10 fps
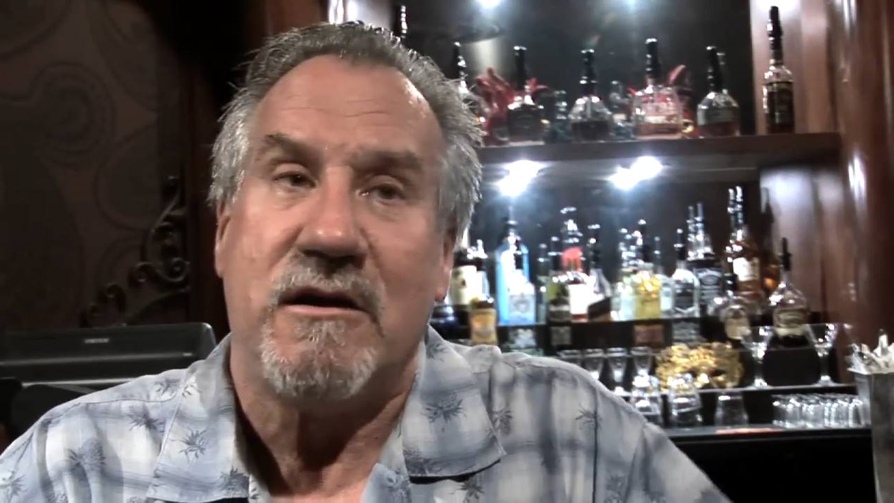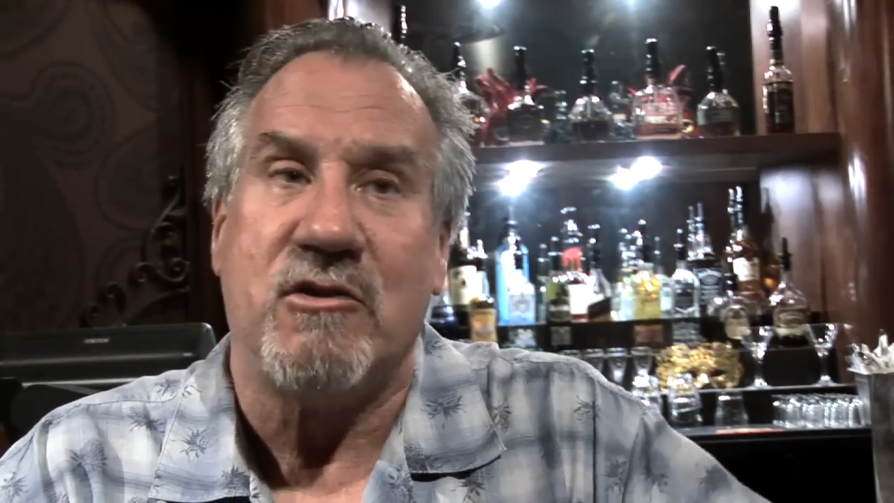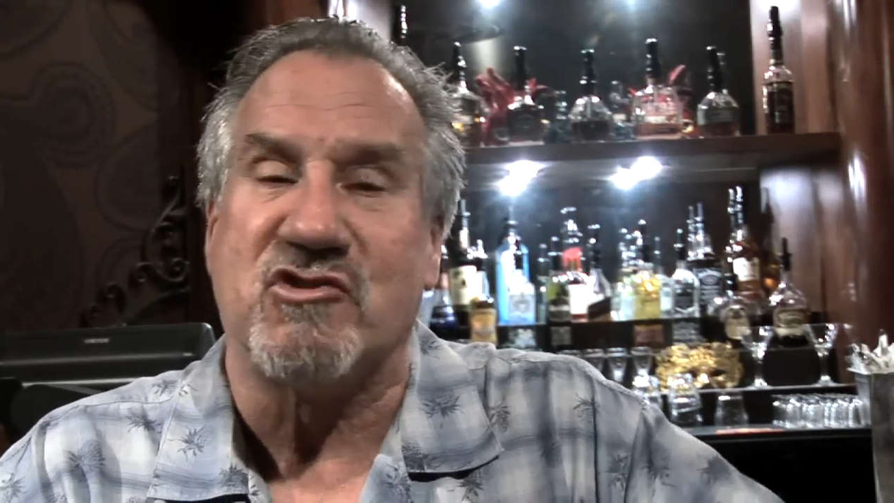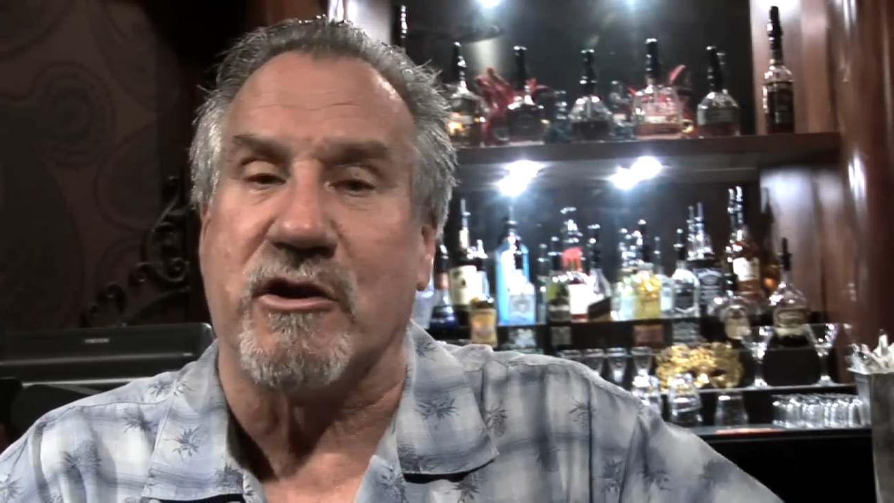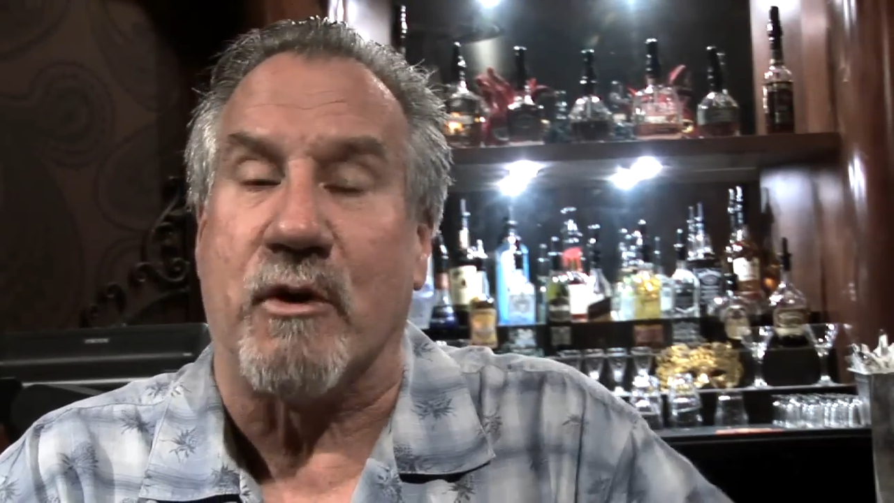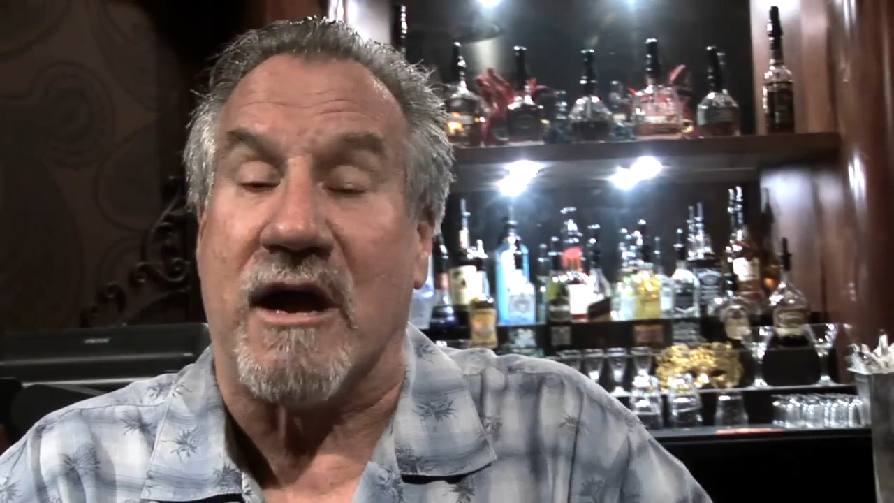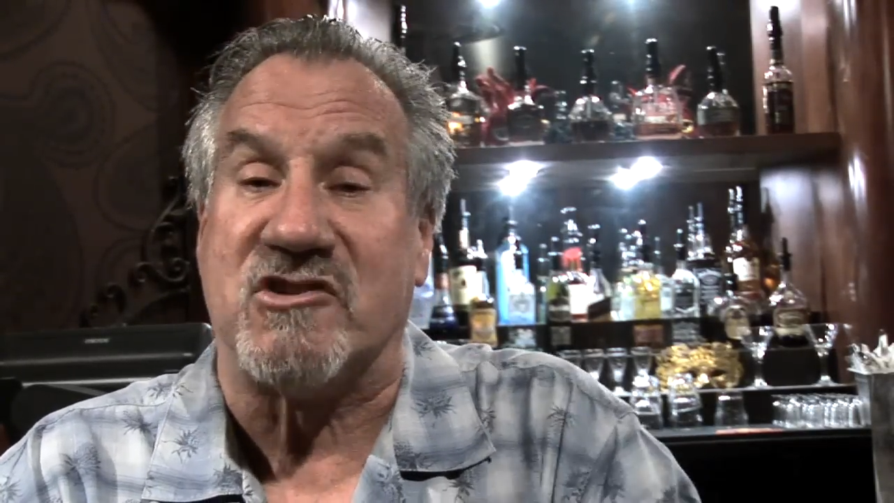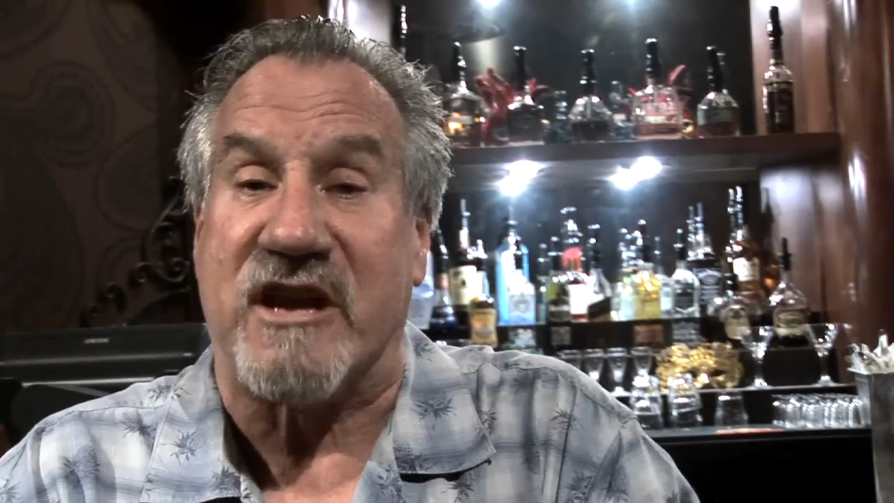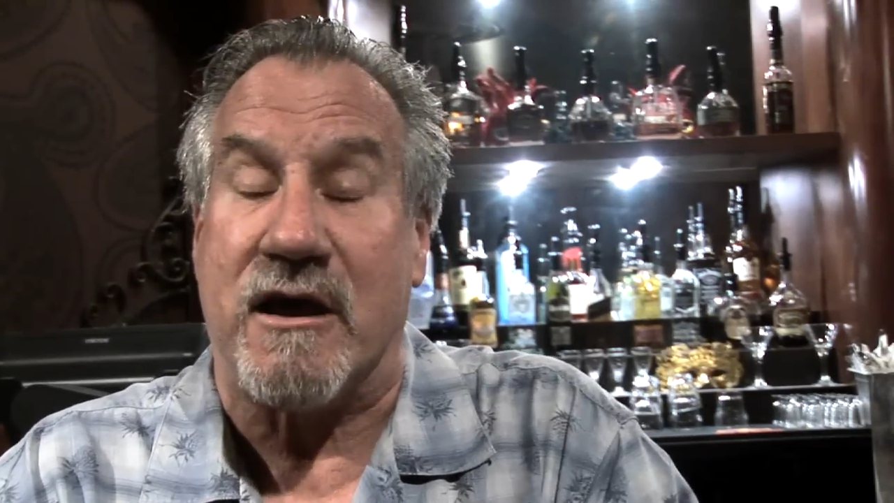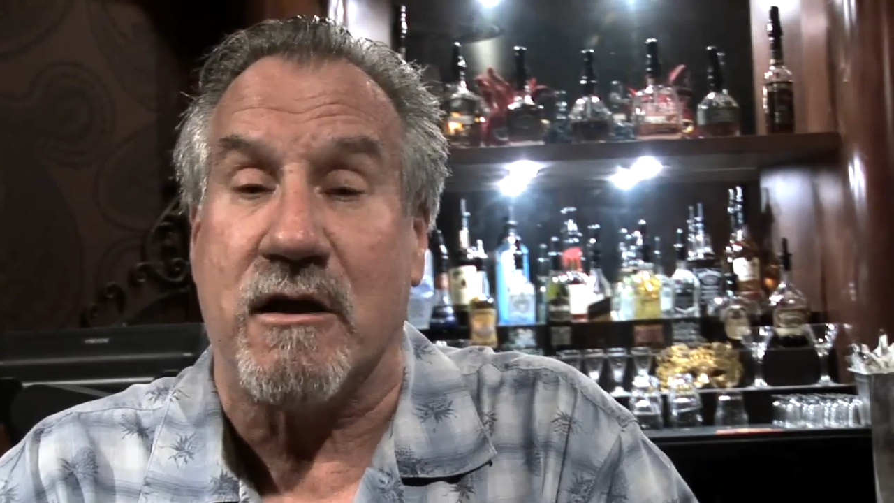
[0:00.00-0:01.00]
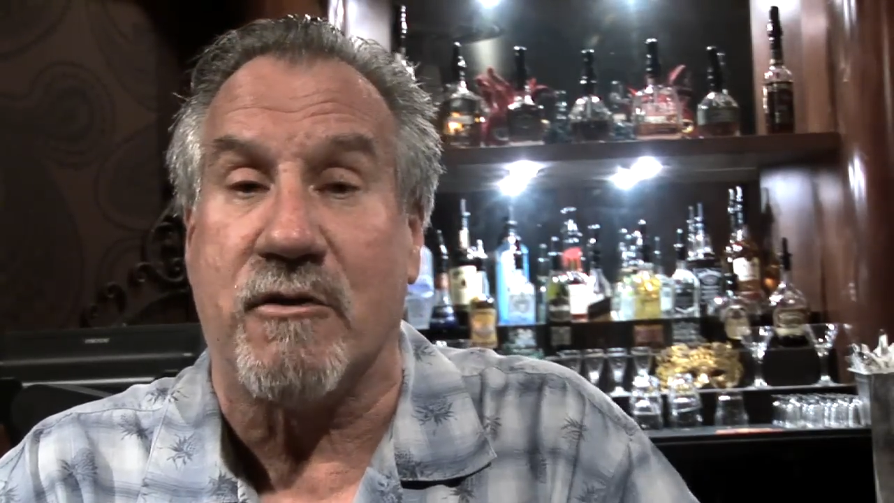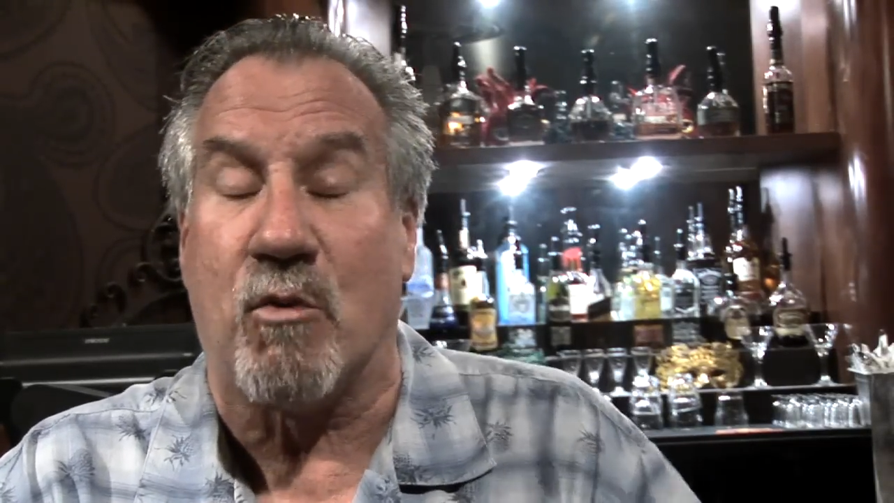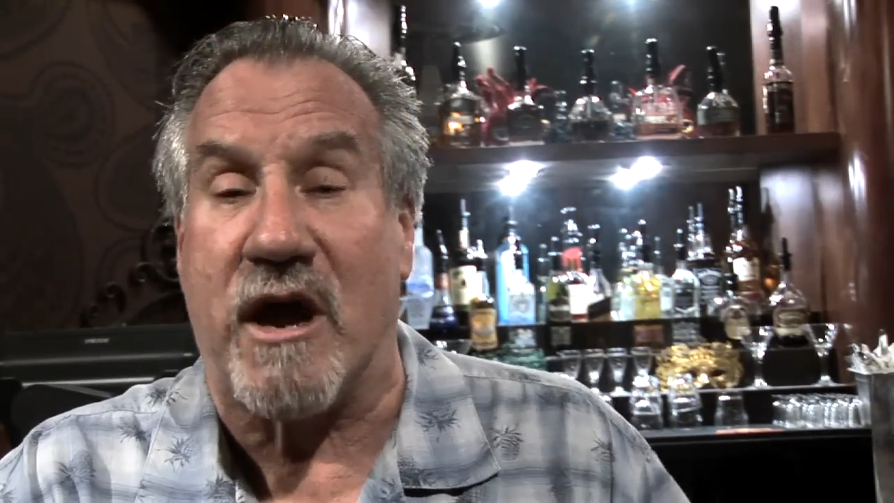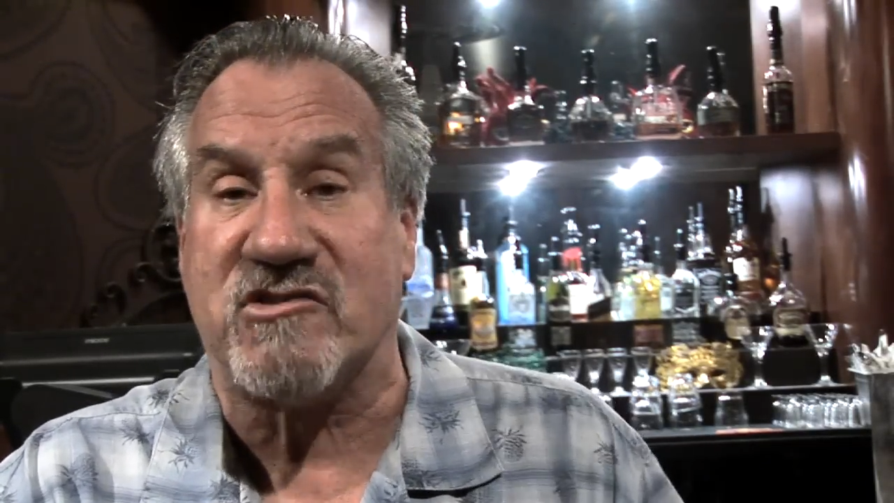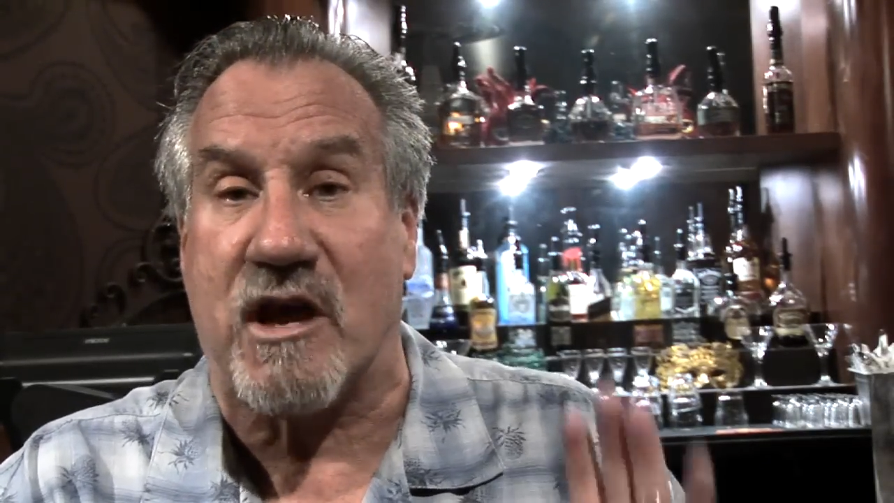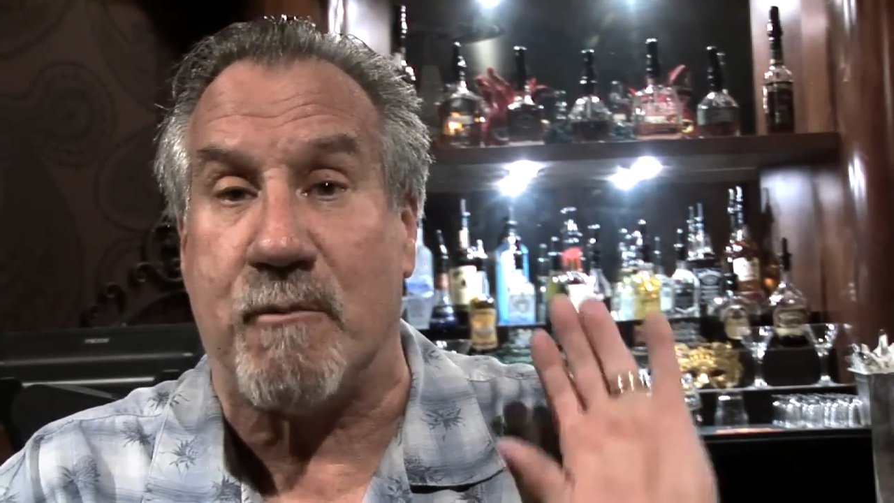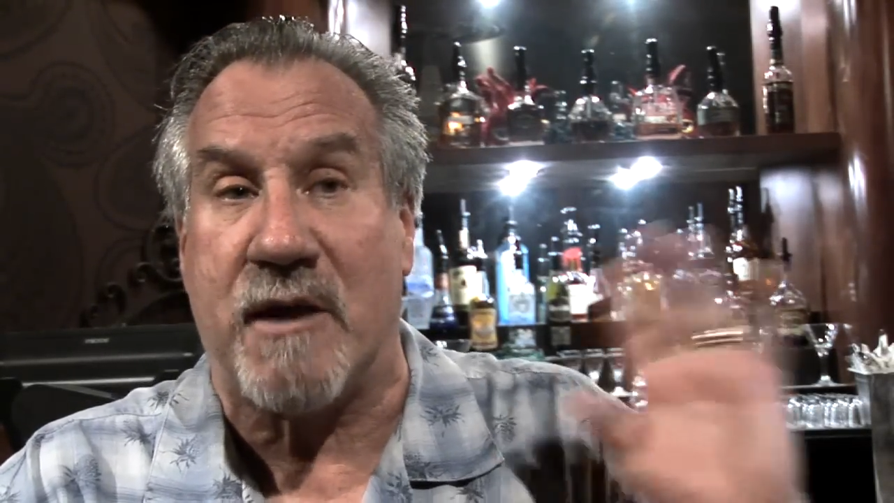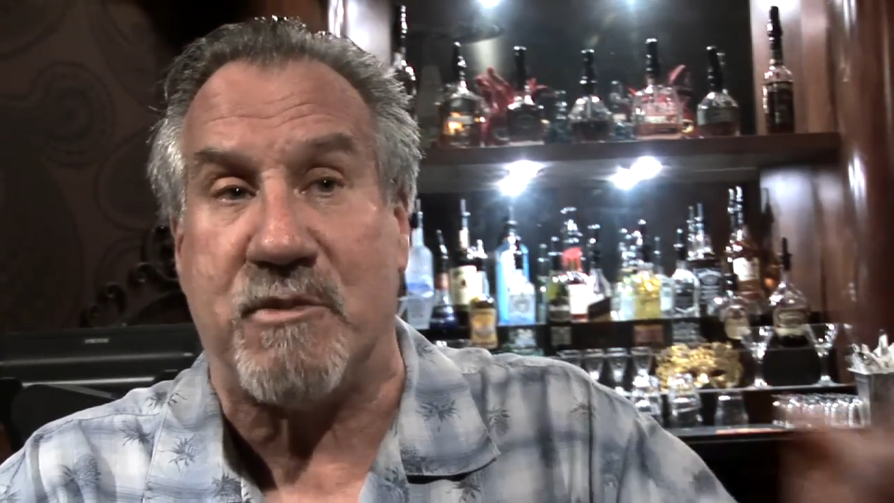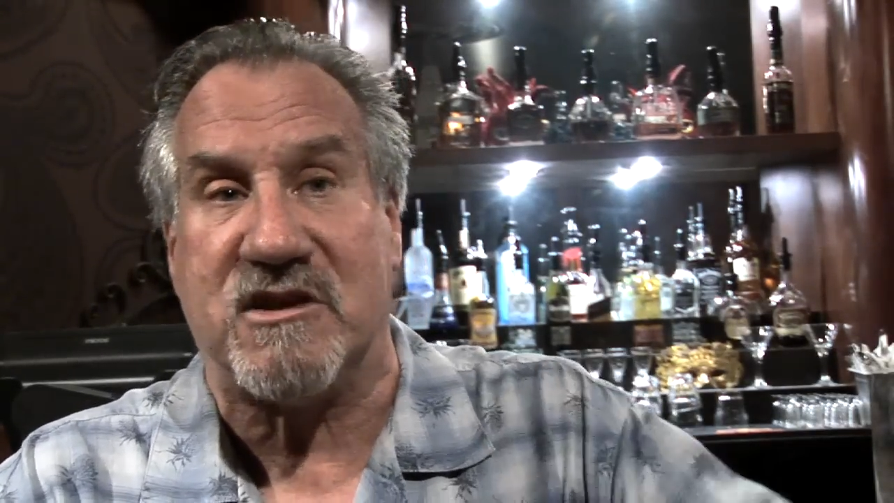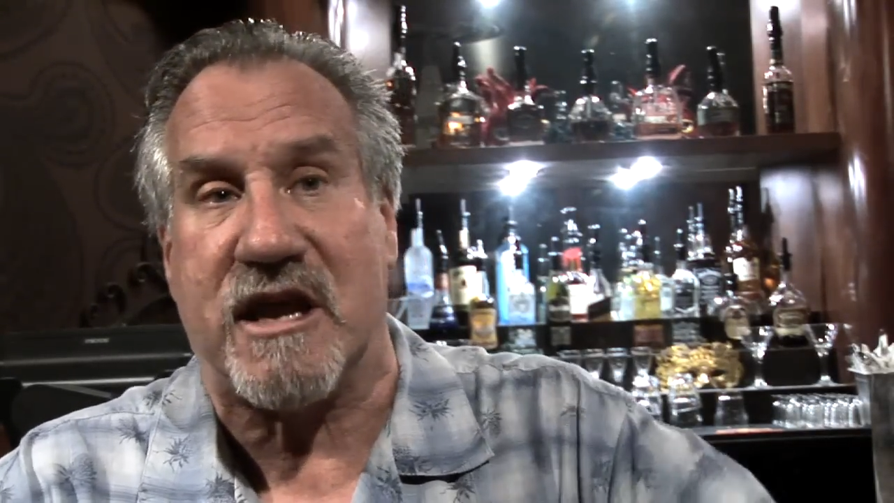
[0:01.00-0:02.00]
usually around town. Otherwise, I
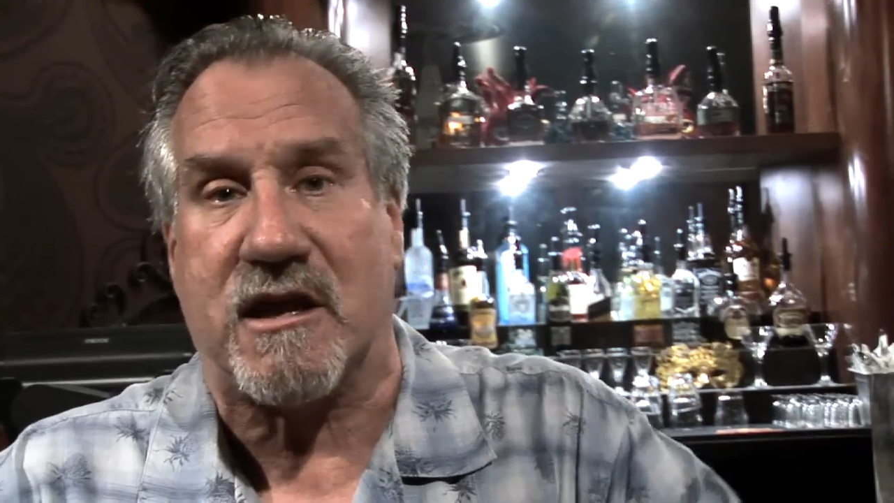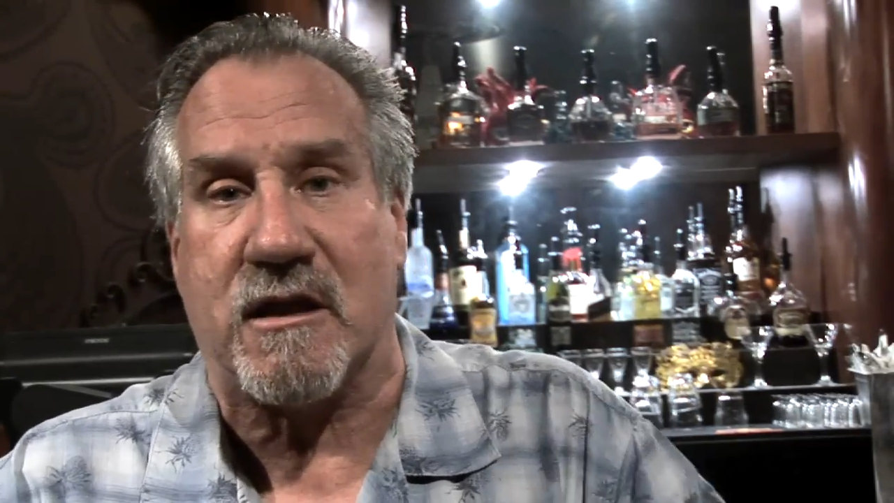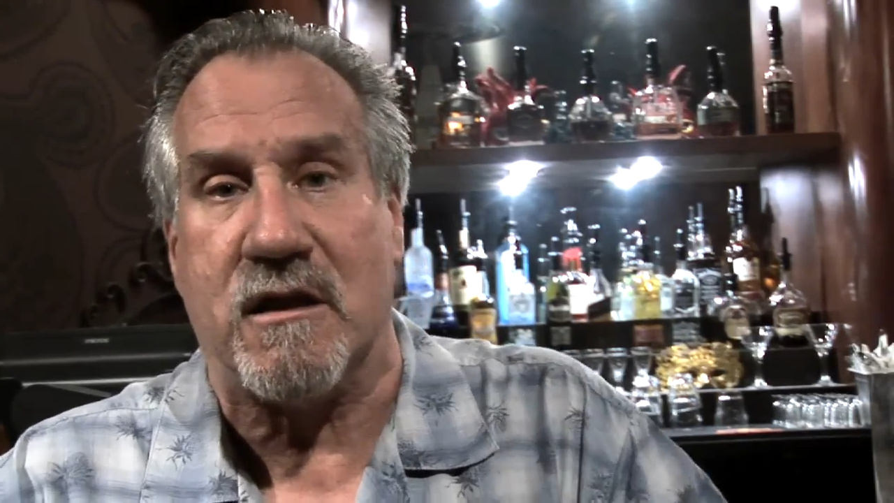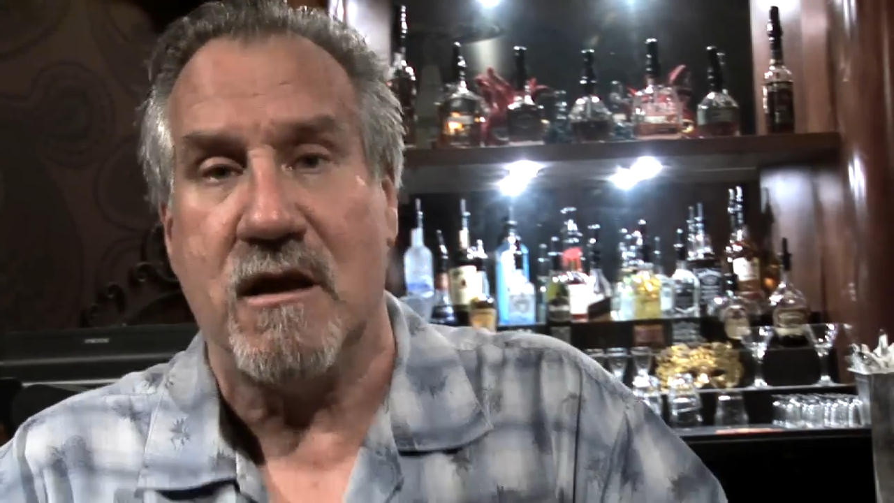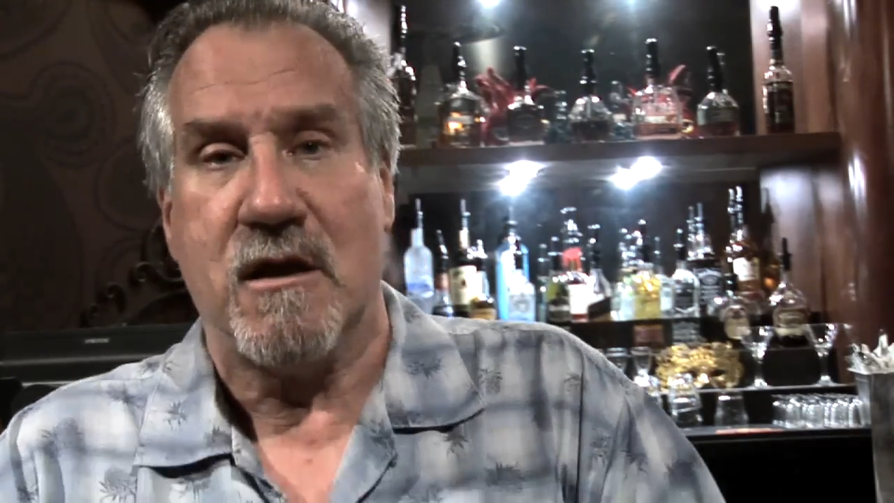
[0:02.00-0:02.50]
might be taking